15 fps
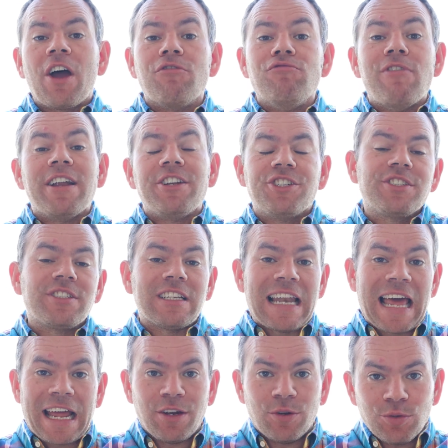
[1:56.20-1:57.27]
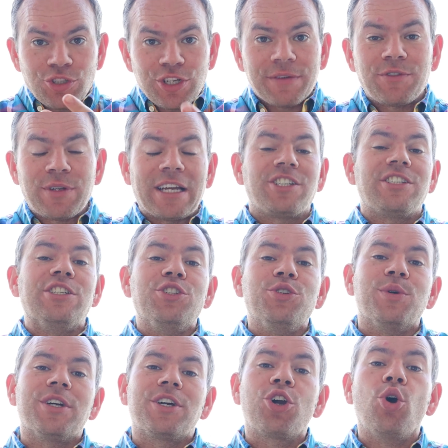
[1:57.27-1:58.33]
registered landlord. You have to actually
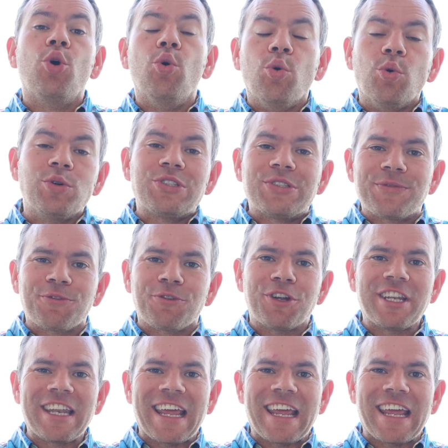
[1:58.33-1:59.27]
do a course for a